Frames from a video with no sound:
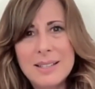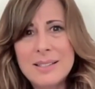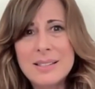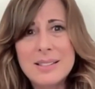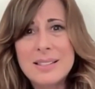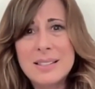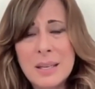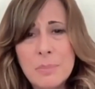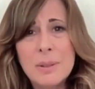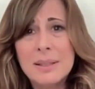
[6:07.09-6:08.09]
is
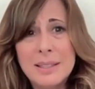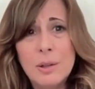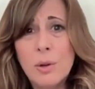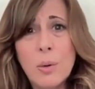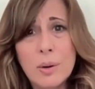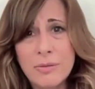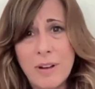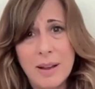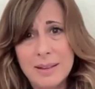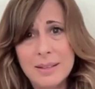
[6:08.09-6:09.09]
typically
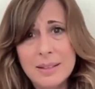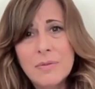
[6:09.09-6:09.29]
glorified.